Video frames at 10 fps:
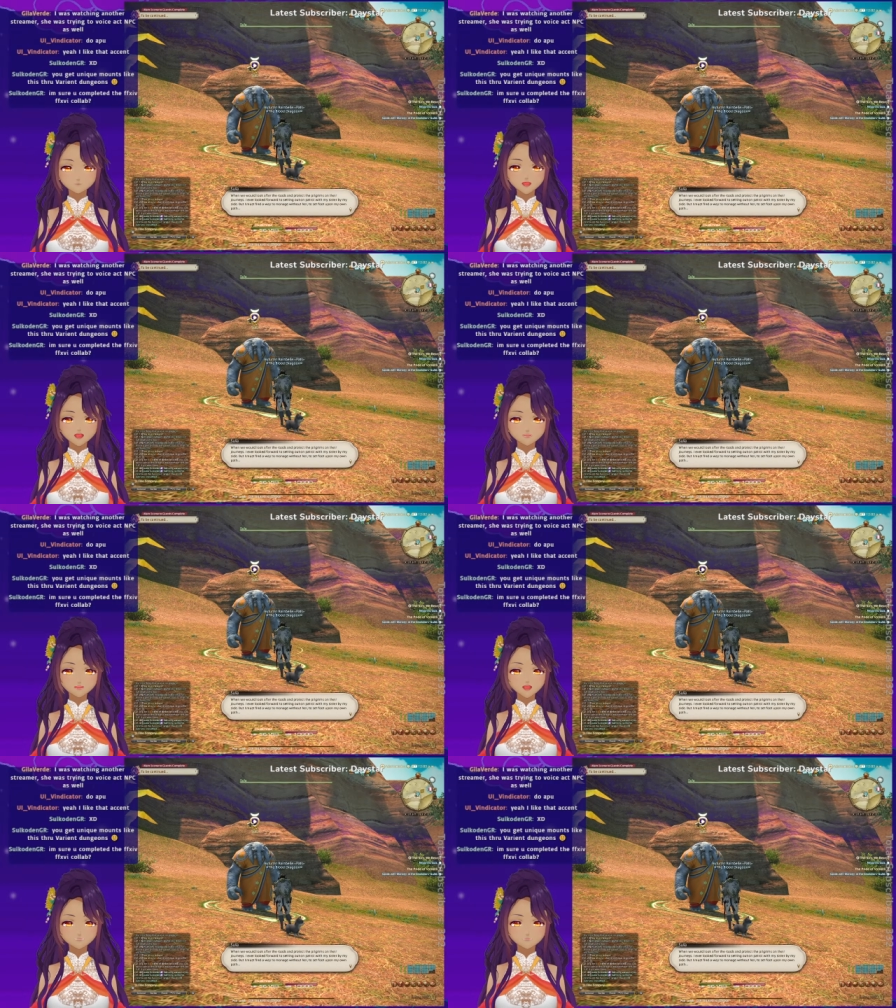I
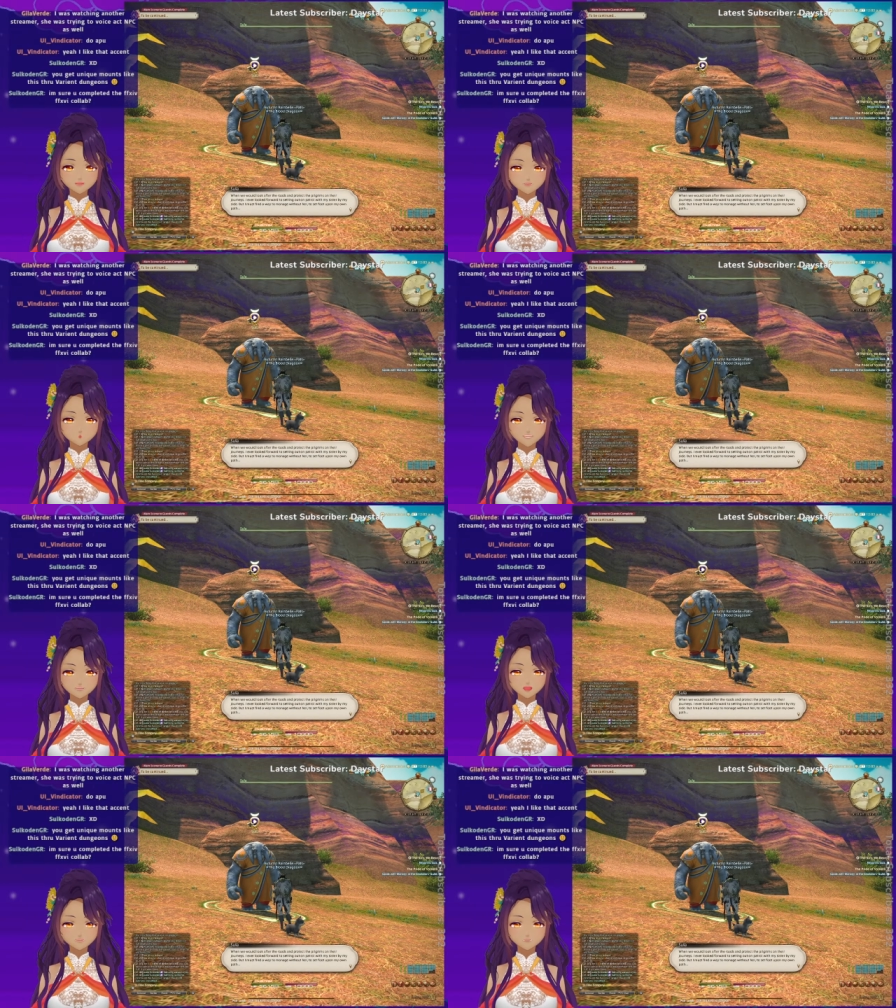must find a way
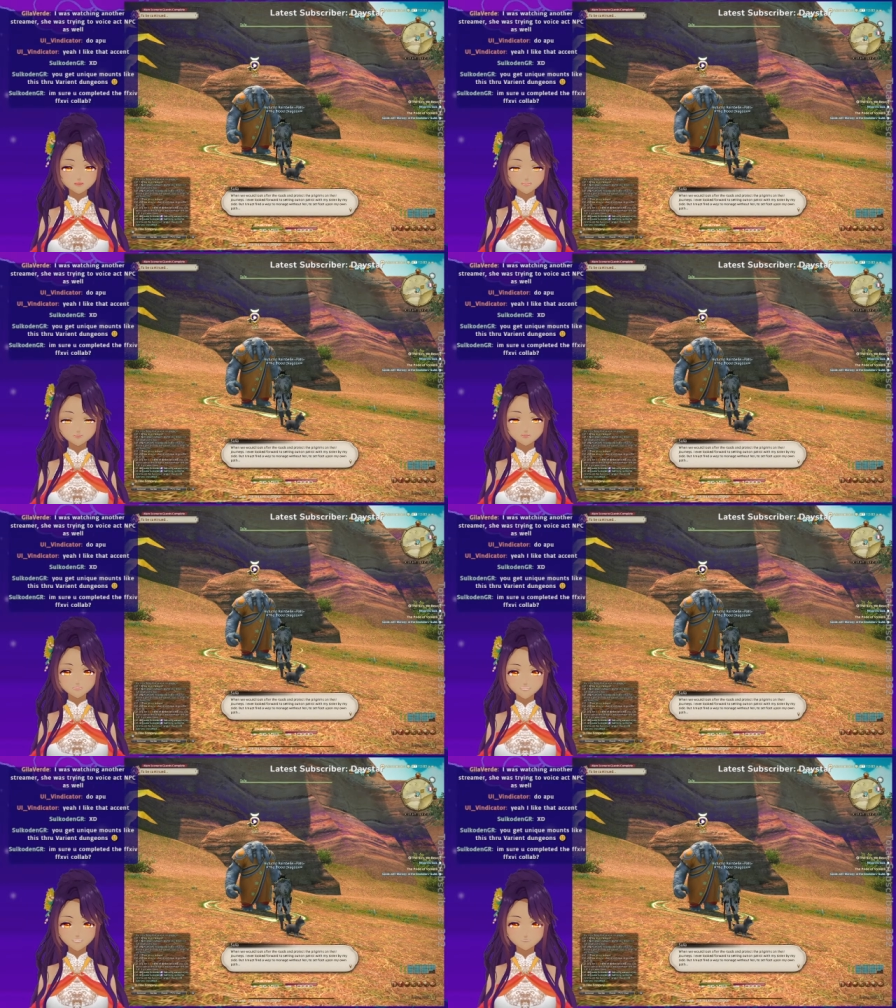to manage without
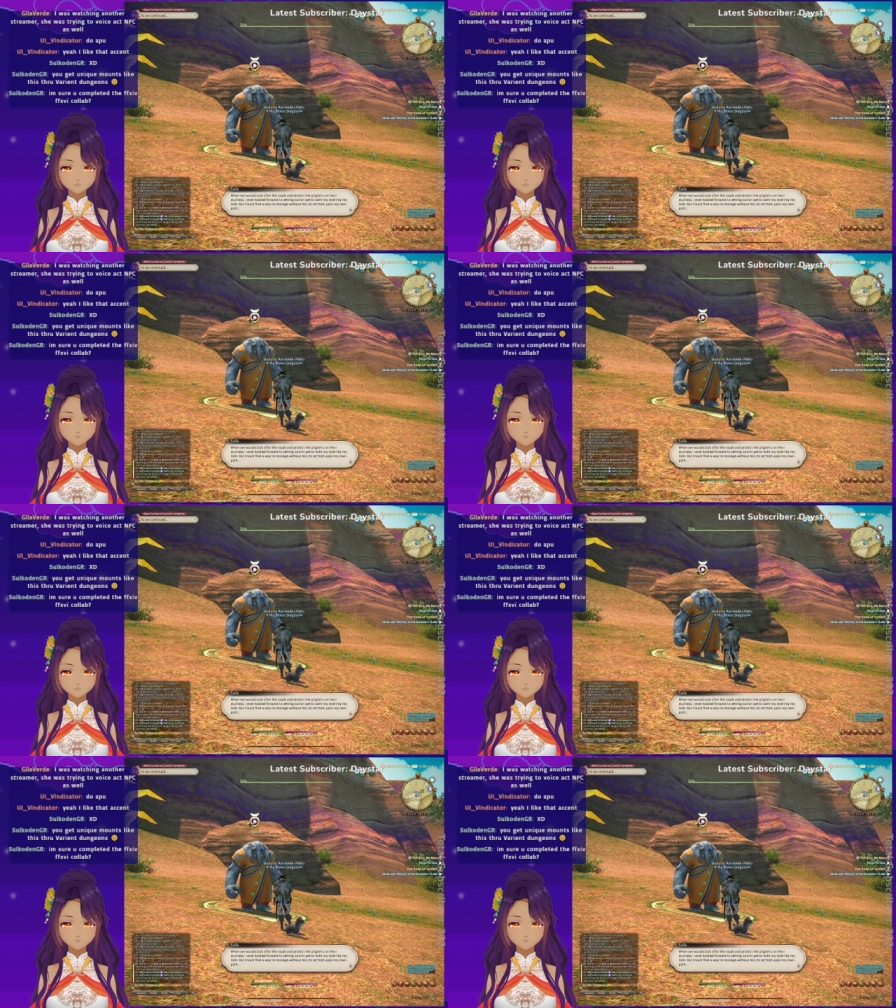her,